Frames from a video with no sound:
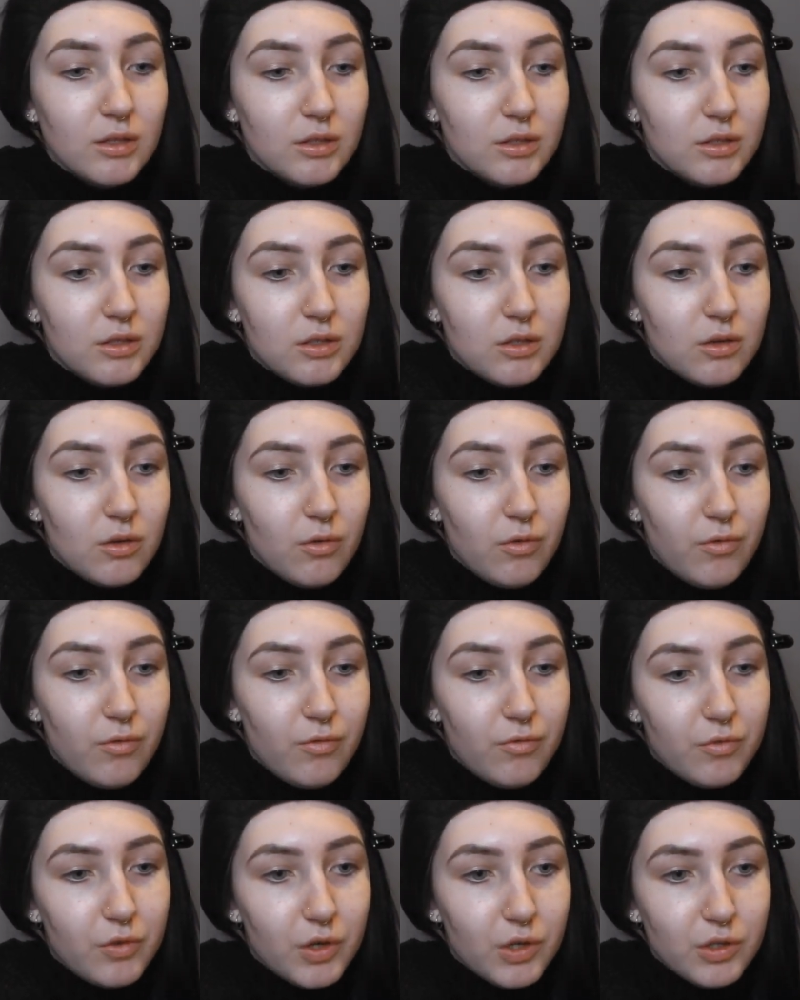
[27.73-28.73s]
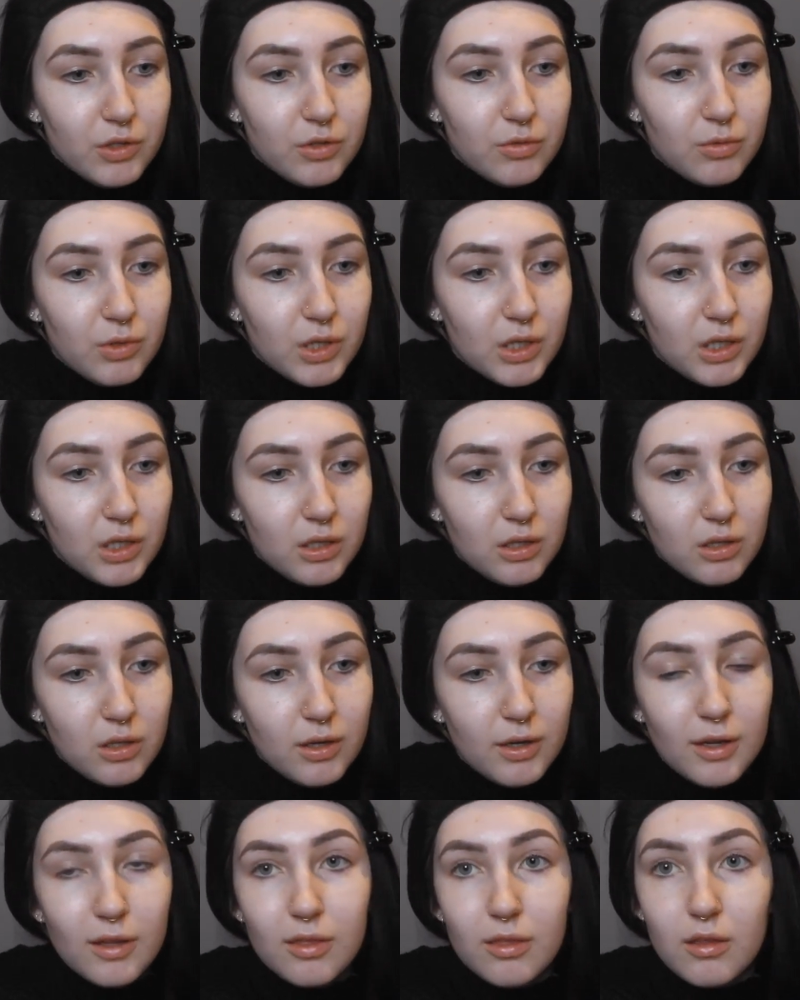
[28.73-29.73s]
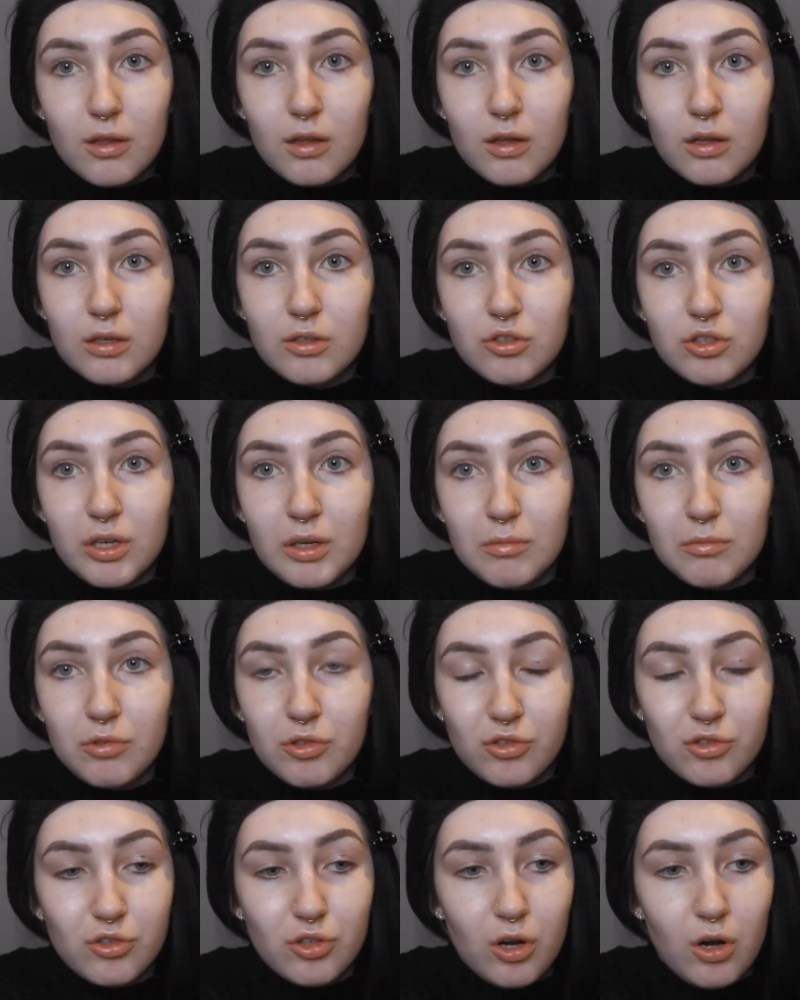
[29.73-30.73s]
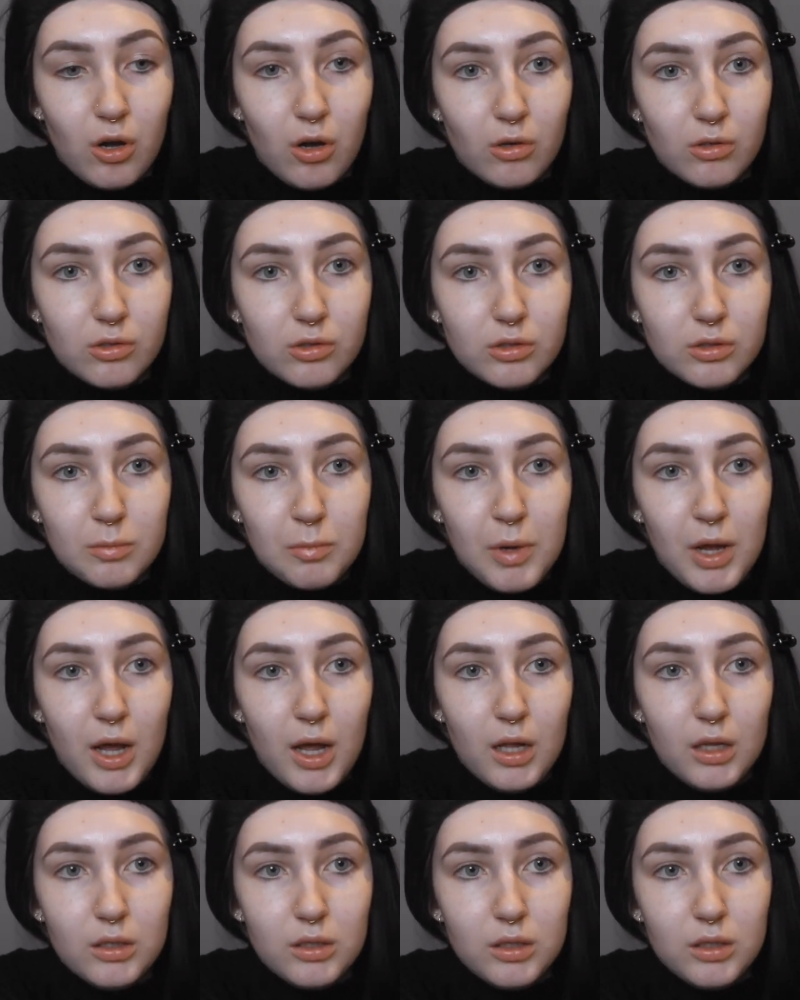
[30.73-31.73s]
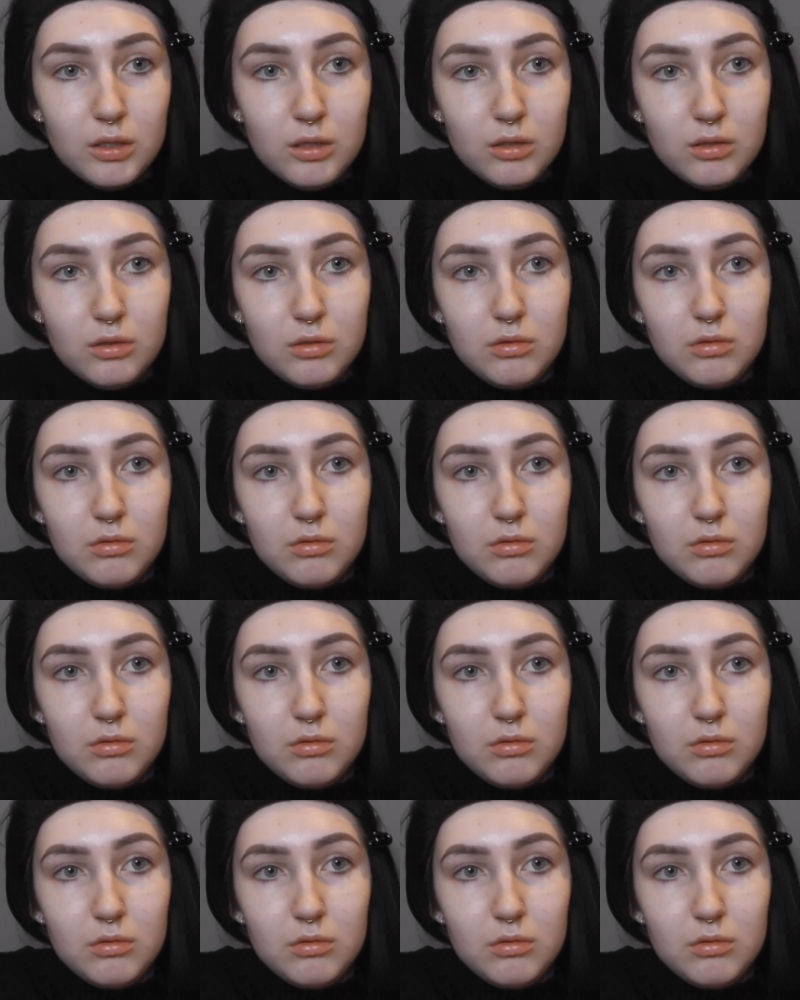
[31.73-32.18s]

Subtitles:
So first we're going to look at the James Charles palette.